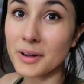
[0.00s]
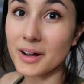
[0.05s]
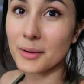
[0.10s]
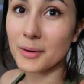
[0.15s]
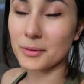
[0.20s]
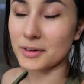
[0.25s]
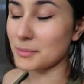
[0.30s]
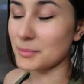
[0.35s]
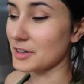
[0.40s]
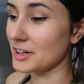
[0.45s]
But
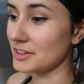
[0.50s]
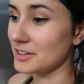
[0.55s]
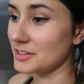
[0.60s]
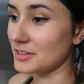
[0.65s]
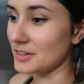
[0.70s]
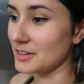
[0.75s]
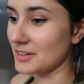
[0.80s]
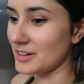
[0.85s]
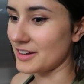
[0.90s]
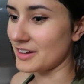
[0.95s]
what I'm gonna
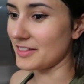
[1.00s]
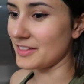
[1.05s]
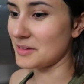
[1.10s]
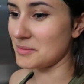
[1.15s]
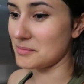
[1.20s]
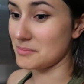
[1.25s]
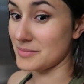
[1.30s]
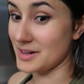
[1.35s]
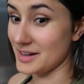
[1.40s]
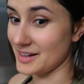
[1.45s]
do in the
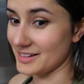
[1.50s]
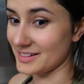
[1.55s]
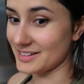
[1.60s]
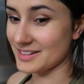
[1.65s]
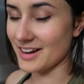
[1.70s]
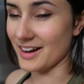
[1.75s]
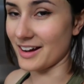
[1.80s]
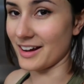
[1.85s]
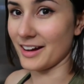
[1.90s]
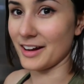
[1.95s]

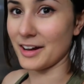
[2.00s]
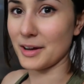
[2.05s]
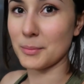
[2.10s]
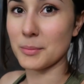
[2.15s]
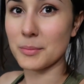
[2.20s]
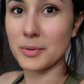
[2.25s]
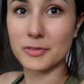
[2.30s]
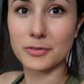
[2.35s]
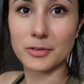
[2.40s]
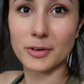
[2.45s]

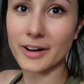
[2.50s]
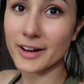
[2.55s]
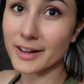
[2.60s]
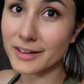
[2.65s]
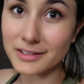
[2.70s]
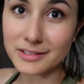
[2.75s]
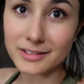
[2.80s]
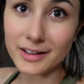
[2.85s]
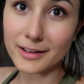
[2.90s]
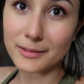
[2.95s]
meantime, before I
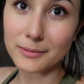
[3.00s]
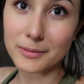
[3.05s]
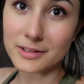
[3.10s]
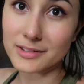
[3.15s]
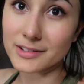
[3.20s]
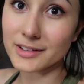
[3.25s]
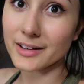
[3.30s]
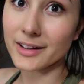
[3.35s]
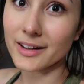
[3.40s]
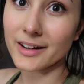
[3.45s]
get started with
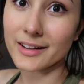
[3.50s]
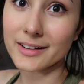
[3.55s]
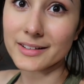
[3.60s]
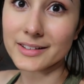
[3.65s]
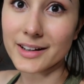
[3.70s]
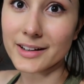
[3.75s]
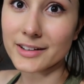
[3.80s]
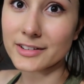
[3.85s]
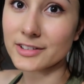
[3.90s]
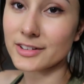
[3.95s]
dinner, is
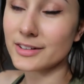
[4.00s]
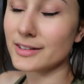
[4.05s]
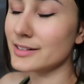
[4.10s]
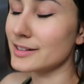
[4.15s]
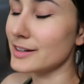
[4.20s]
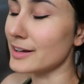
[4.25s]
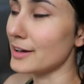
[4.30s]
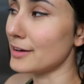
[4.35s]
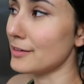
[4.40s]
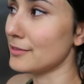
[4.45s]
actually
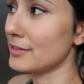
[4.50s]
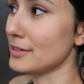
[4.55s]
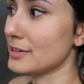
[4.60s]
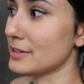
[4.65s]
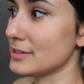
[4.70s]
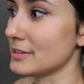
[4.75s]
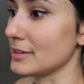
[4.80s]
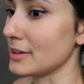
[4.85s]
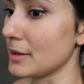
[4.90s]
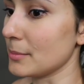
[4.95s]
just have
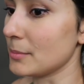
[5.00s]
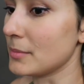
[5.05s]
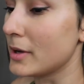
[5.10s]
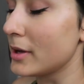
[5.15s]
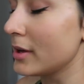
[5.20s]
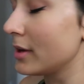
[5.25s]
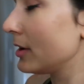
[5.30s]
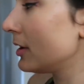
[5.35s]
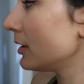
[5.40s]
some